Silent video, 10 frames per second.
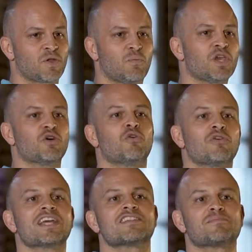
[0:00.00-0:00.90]
We
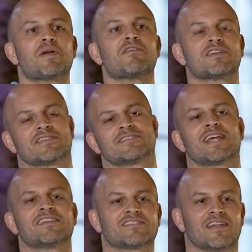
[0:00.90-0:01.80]
all experience a
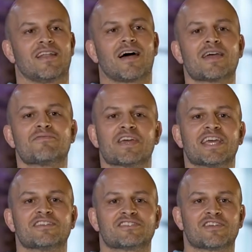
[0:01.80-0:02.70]
sense that life
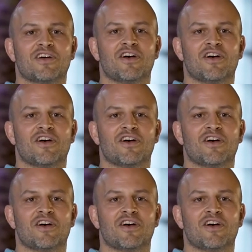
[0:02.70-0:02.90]
is